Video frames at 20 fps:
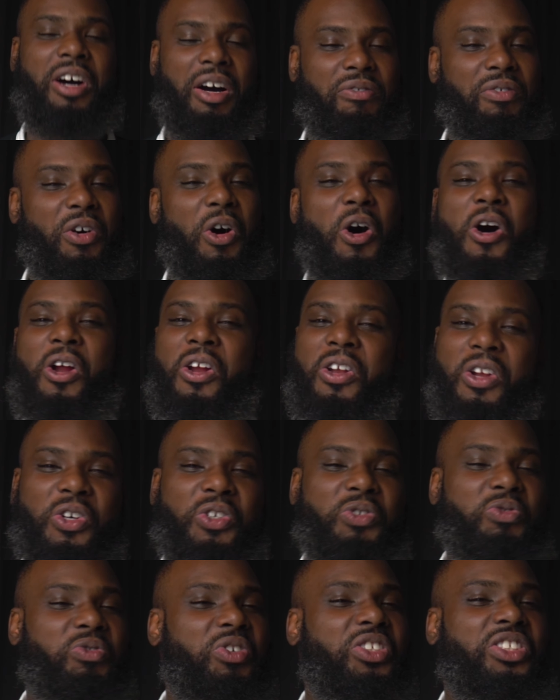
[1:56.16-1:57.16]
Of all of
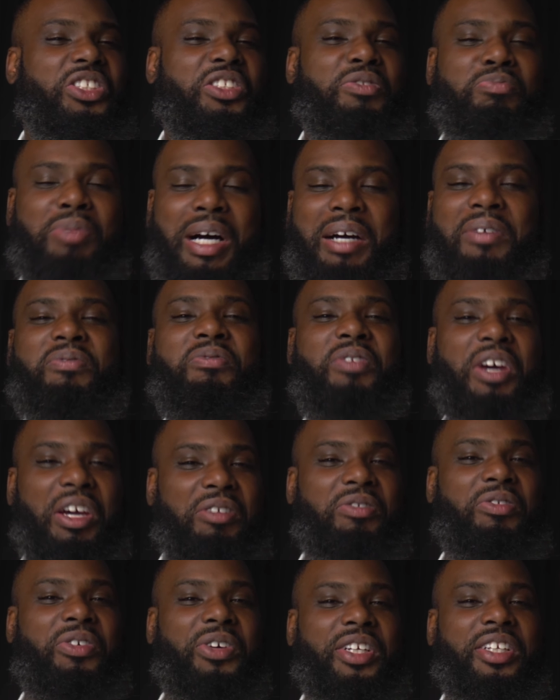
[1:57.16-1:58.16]
those features, my
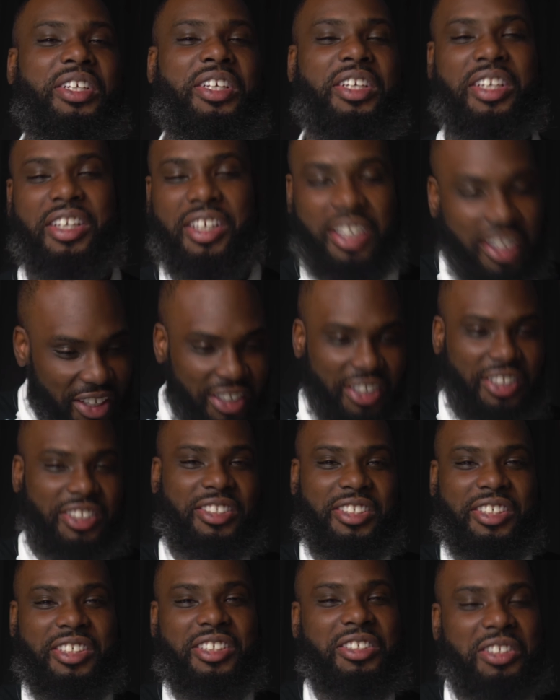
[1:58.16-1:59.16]
favorite
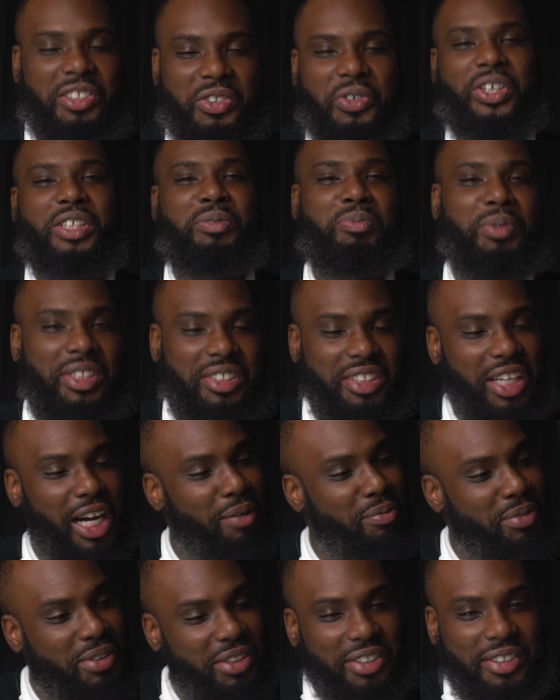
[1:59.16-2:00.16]
is USB
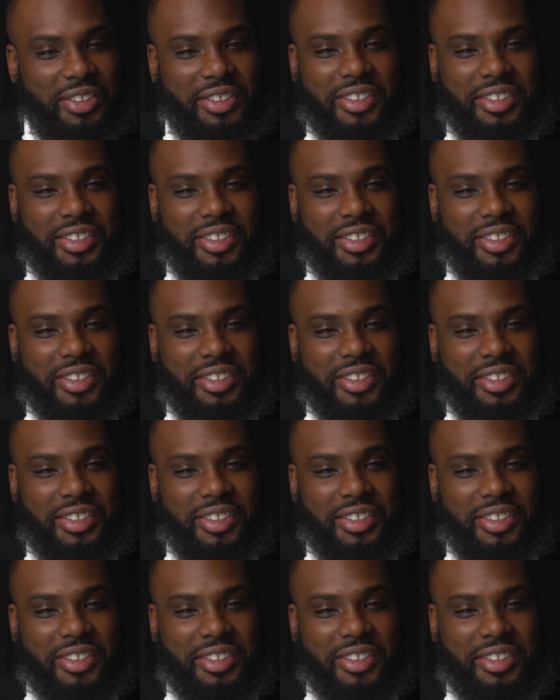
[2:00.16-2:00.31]
Type C.